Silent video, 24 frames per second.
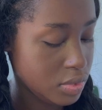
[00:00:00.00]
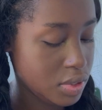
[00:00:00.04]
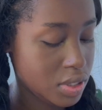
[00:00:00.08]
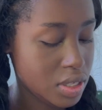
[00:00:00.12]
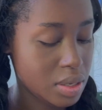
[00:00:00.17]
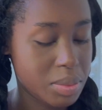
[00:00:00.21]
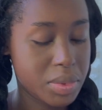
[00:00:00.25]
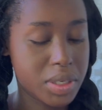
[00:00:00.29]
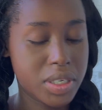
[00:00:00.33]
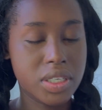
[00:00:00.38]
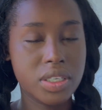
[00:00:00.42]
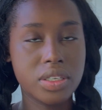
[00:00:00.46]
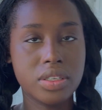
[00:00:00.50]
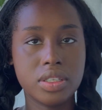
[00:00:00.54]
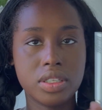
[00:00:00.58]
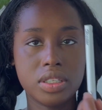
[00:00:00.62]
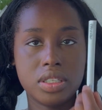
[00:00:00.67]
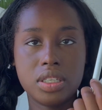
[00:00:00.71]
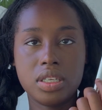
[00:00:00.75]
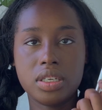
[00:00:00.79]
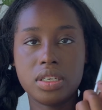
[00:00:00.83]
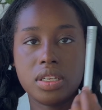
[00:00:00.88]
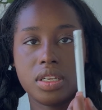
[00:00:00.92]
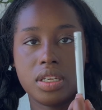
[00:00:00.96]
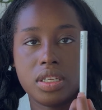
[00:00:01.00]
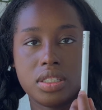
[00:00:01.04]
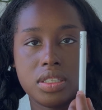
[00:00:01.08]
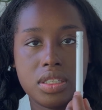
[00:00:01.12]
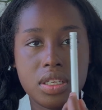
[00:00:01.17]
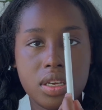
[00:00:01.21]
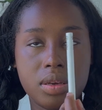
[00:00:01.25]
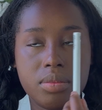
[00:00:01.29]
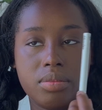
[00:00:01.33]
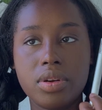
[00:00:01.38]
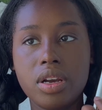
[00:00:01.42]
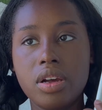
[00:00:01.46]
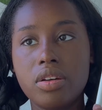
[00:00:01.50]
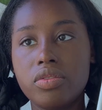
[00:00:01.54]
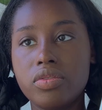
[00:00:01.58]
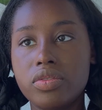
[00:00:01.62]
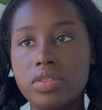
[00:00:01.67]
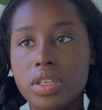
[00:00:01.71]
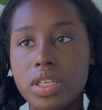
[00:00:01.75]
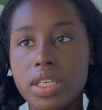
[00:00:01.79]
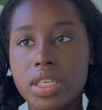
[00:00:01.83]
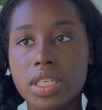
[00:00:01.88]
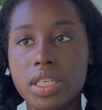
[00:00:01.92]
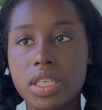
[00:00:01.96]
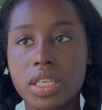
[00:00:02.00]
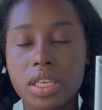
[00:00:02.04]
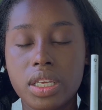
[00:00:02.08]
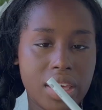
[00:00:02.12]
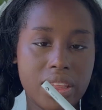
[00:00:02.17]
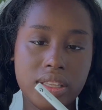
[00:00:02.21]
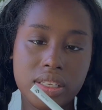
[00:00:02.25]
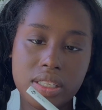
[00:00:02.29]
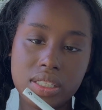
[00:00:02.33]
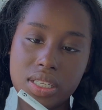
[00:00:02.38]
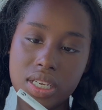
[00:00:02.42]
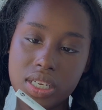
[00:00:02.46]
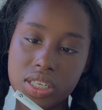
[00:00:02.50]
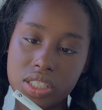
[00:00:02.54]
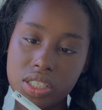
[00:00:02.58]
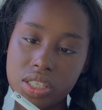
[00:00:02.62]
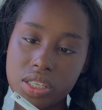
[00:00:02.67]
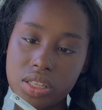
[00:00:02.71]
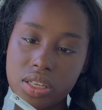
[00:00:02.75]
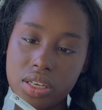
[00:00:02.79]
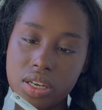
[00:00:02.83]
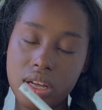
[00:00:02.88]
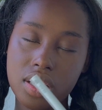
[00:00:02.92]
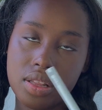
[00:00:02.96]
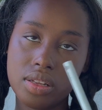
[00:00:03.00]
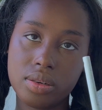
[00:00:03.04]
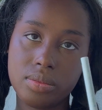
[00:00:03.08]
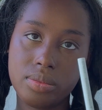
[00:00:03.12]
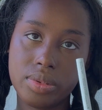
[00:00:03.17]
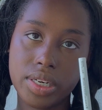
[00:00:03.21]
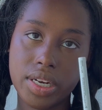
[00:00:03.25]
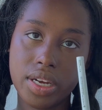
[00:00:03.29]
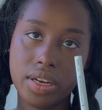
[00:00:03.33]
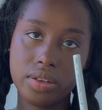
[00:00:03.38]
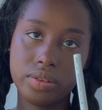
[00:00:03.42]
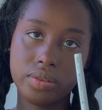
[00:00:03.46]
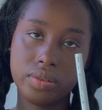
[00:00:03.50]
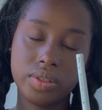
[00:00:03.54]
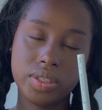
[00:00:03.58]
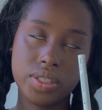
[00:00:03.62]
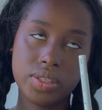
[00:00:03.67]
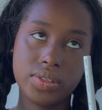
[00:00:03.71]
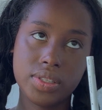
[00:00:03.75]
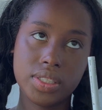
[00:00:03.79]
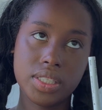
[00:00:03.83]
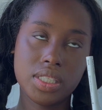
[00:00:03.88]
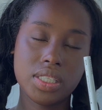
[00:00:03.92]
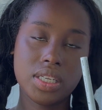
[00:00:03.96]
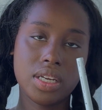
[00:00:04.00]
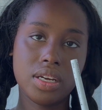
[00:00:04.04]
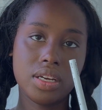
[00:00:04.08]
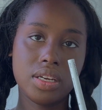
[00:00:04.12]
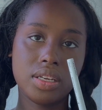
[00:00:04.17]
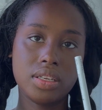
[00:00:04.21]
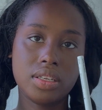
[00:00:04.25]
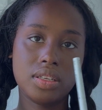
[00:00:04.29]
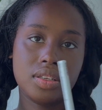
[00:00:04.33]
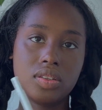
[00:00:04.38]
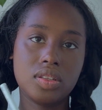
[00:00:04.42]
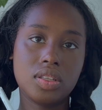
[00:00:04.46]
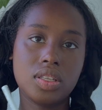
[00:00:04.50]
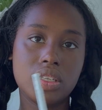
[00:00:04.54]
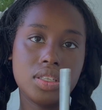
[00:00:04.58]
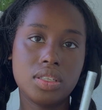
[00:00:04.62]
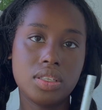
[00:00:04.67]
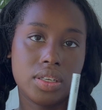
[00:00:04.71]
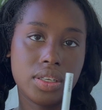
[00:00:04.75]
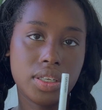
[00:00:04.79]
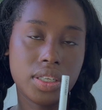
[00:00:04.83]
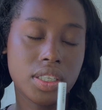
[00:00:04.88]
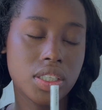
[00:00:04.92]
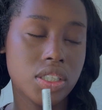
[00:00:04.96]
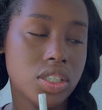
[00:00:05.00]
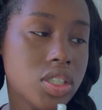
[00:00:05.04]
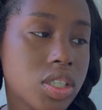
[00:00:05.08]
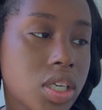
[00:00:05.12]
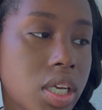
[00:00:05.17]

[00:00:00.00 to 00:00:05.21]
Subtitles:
So I'm gonna use the Glossier Brow Flick. This is actually in the color brown, so it's not the darkest